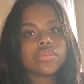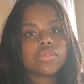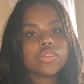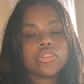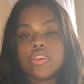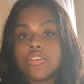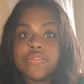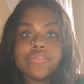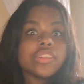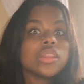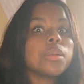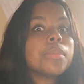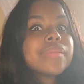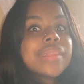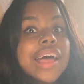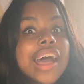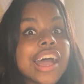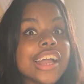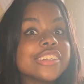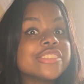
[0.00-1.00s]
Don't feel
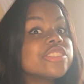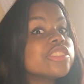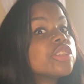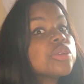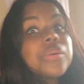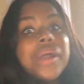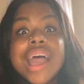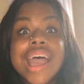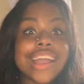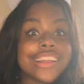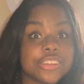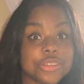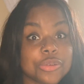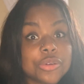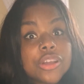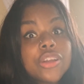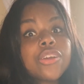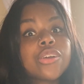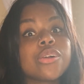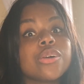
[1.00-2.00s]
obliged to do what I do,
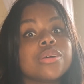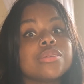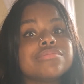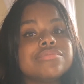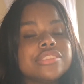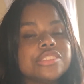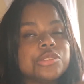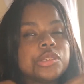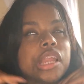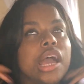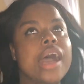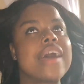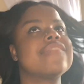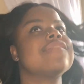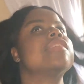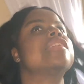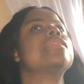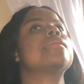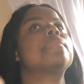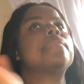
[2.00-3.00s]
girl. Do not
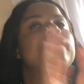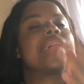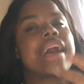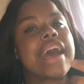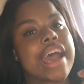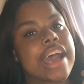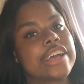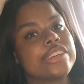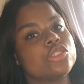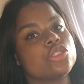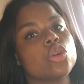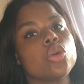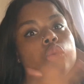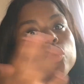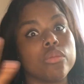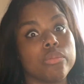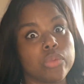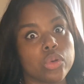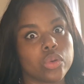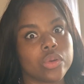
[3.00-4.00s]
feel obliged, or
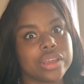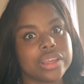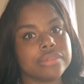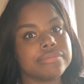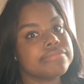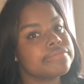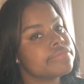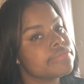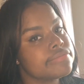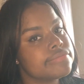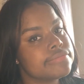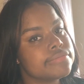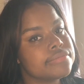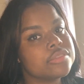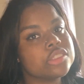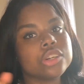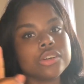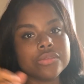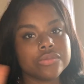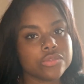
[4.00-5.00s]
boy,
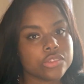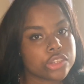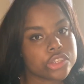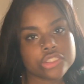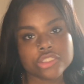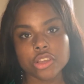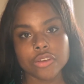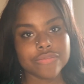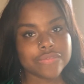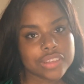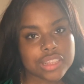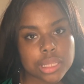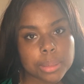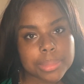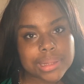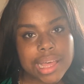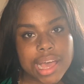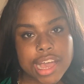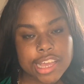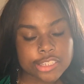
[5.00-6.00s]
don't don't feel
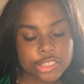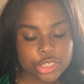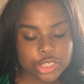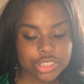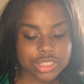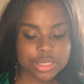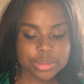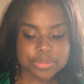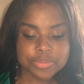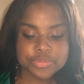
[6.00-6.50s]
obliged.